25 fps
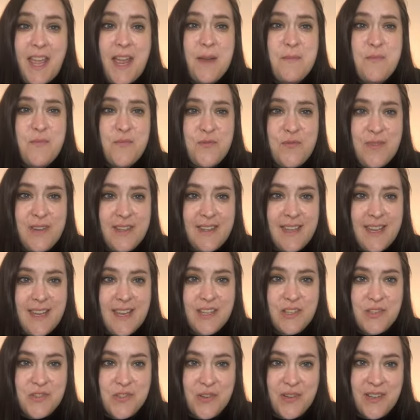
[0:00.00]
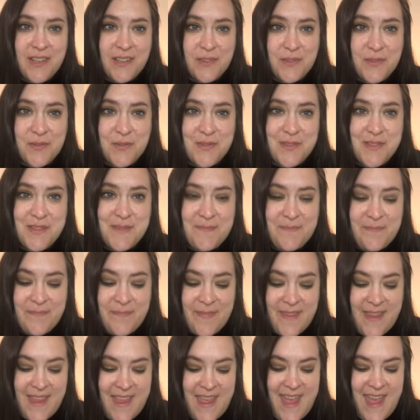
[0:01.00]
I'm really enjoying those.
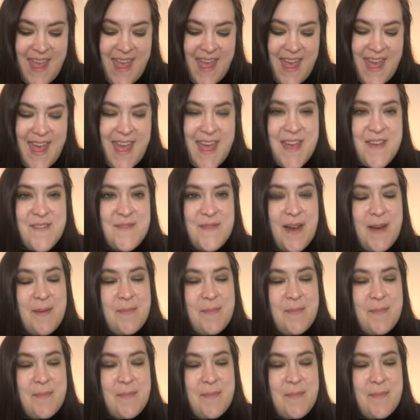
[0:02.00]
Um,